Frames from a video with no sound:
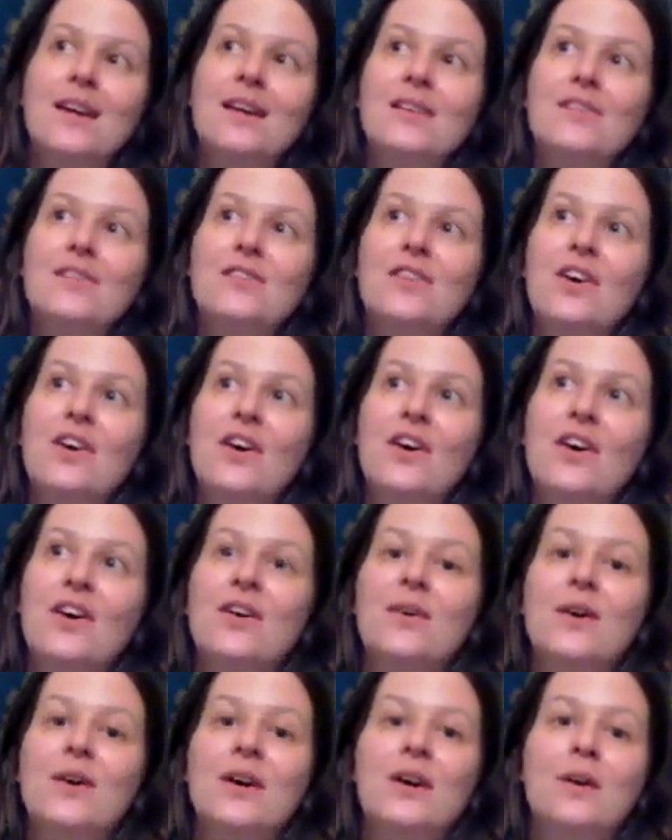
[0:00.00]

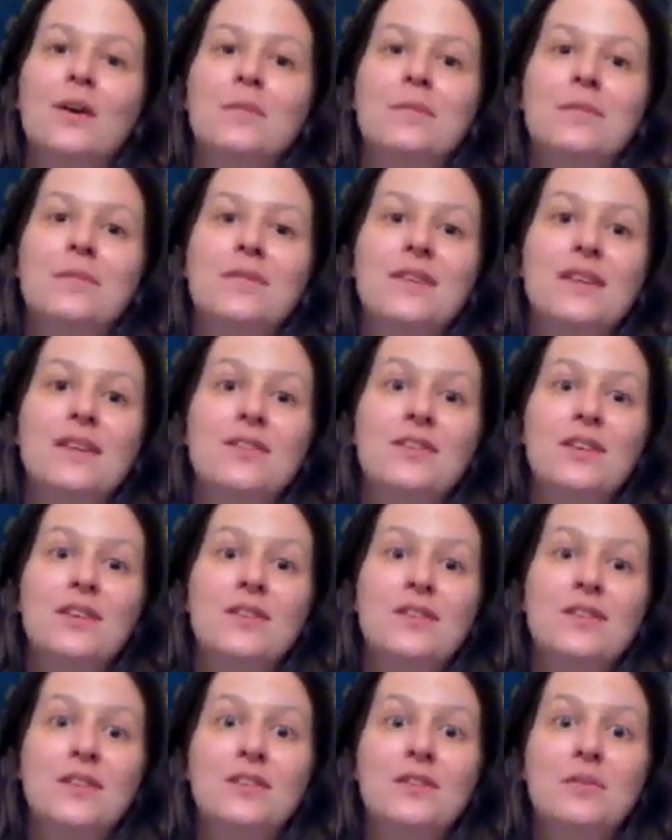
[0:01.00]
So these
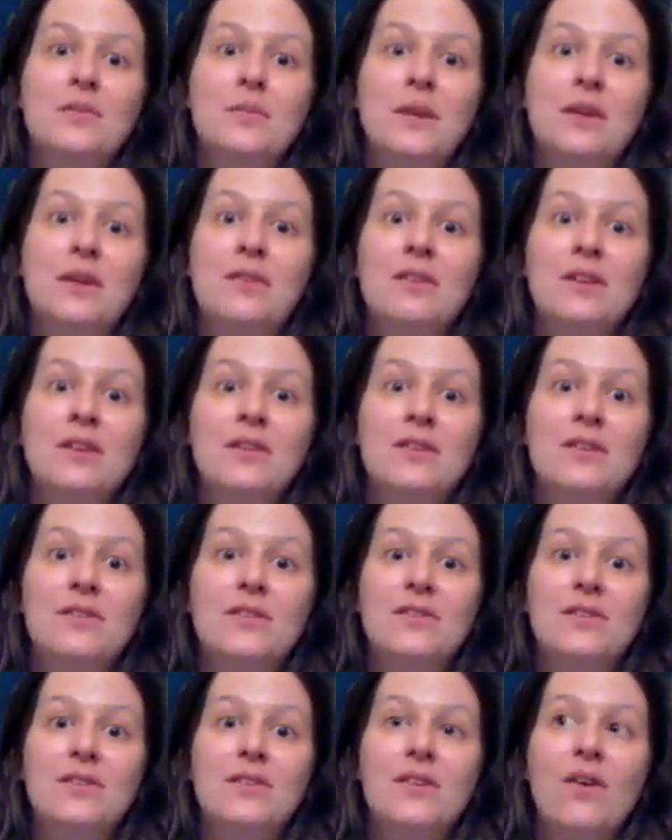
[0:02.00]
transition
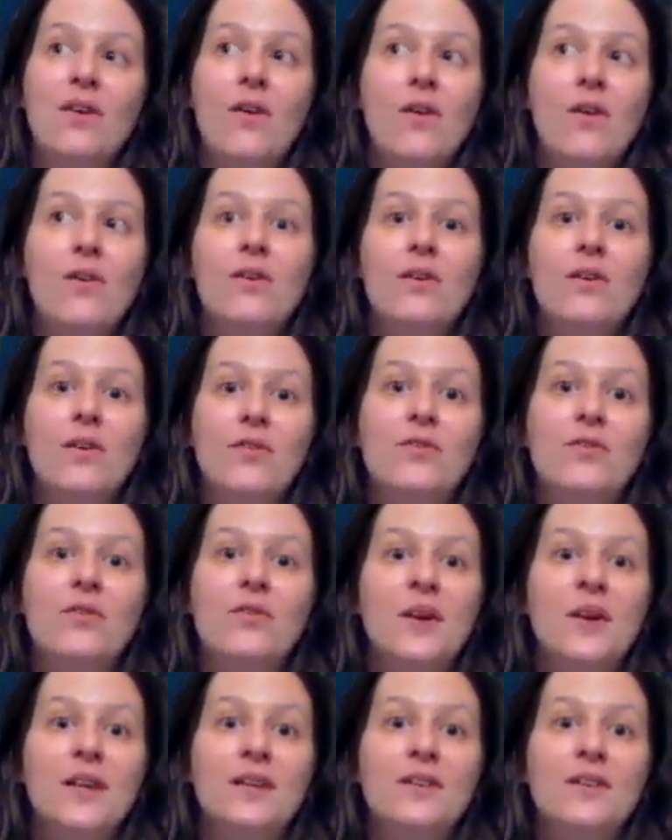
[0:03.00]
periods are a
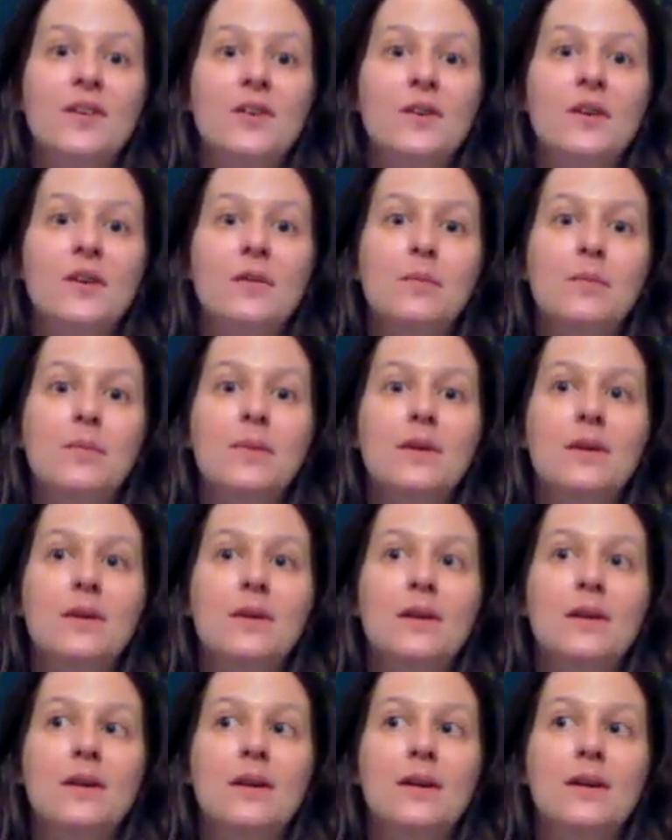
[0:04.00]
funny time,
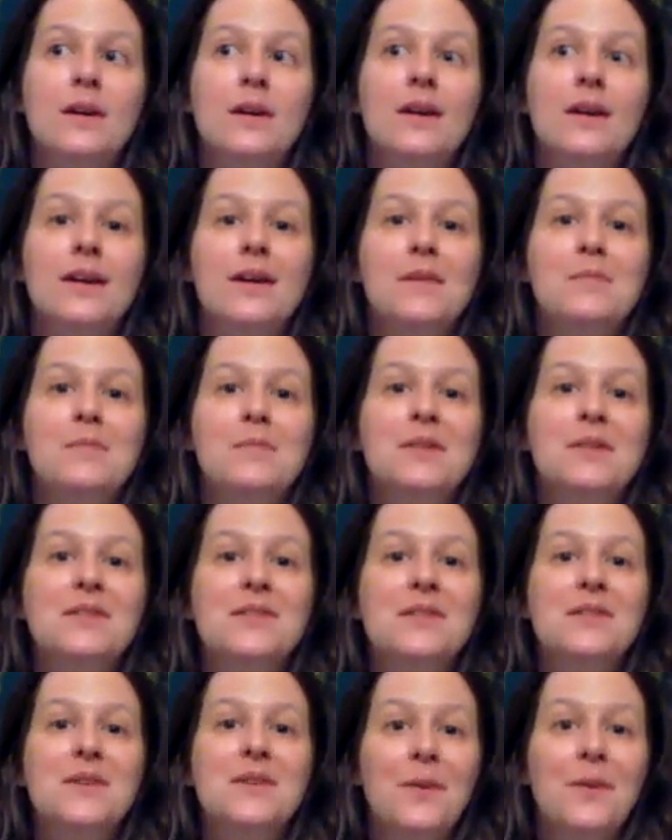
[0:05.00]
but
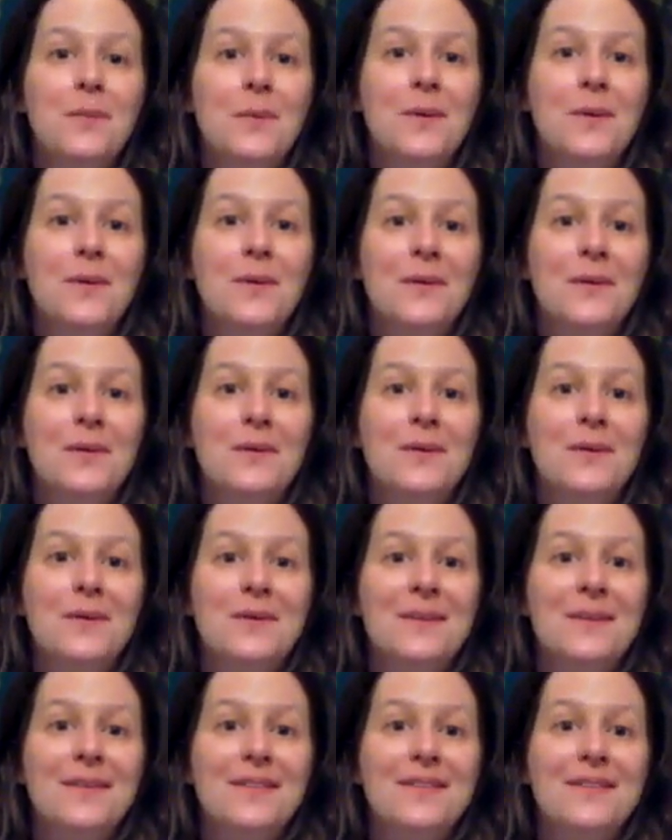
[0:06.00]
you know what?
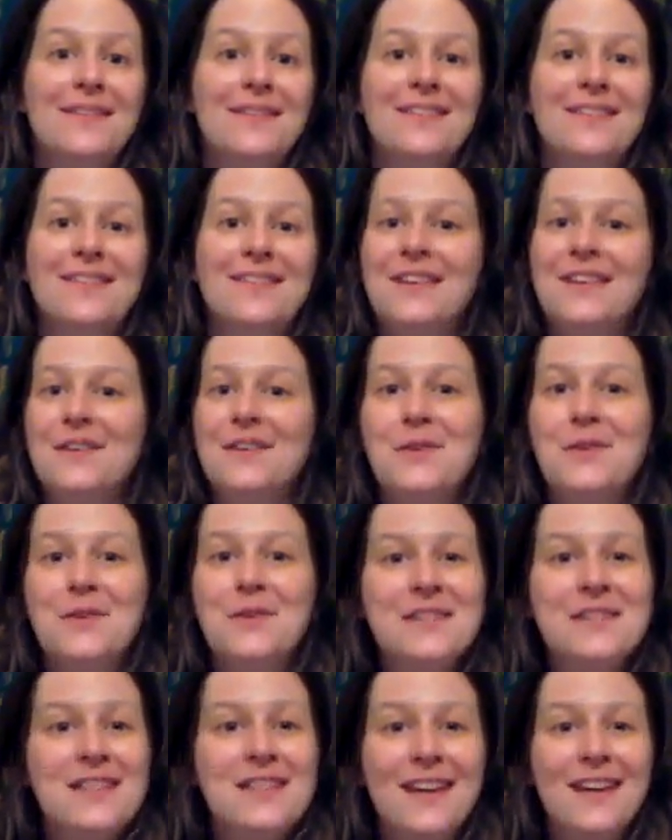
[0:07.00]
They
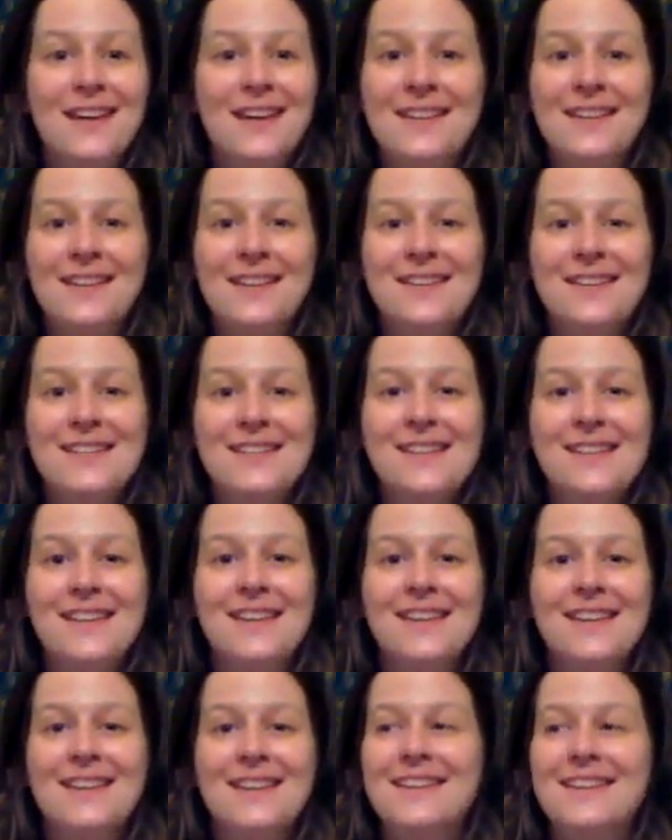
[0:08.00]
always end
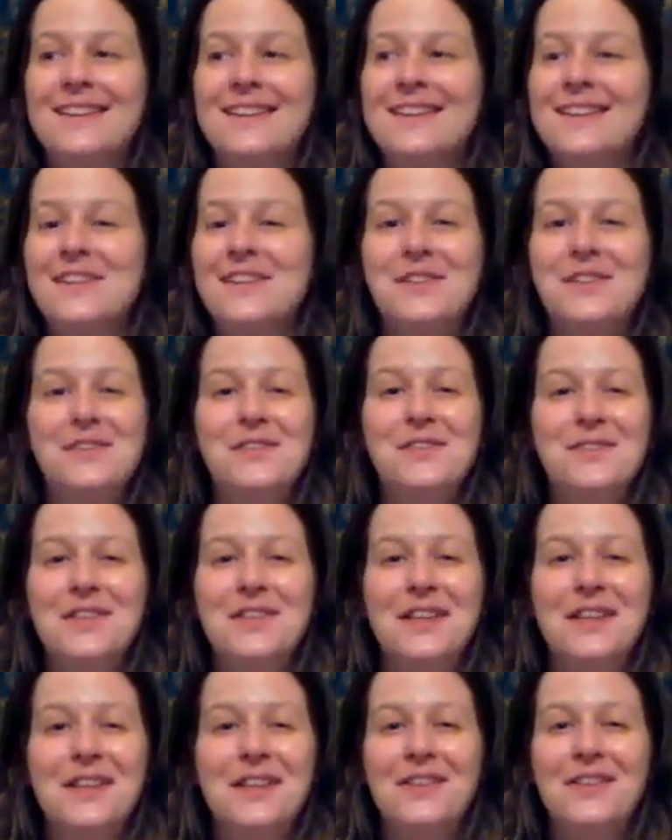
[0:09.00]
in you
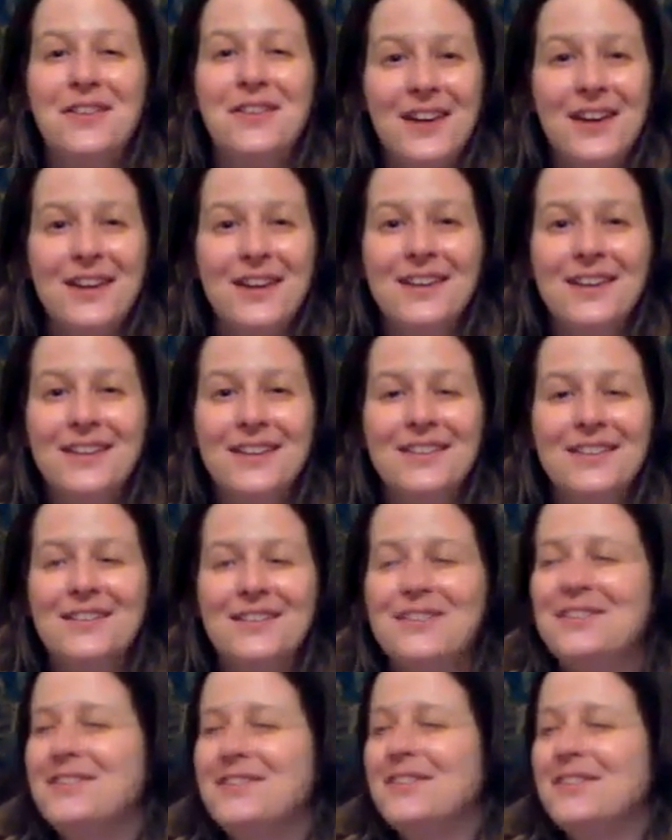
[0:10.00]
feeling great,
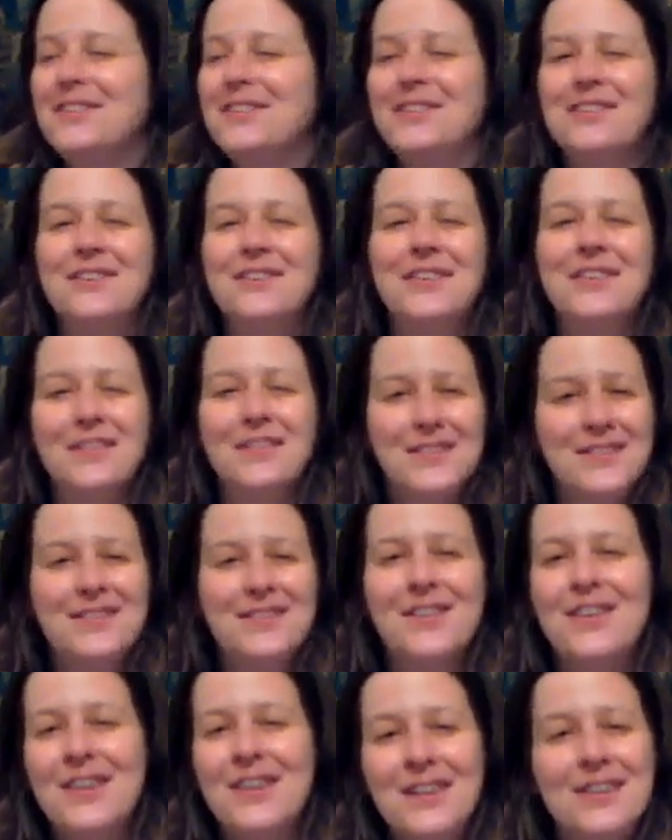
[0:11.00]
you
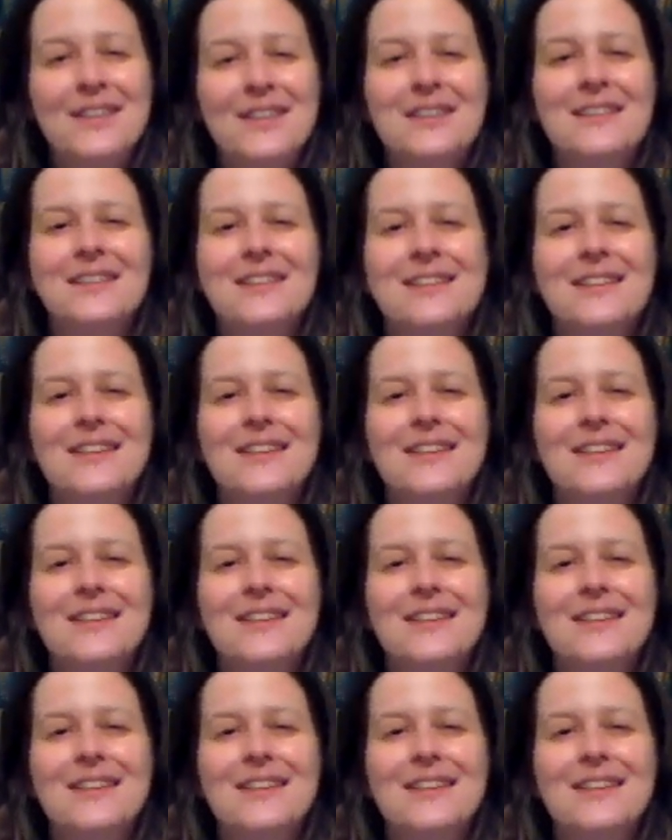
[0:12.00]
excited.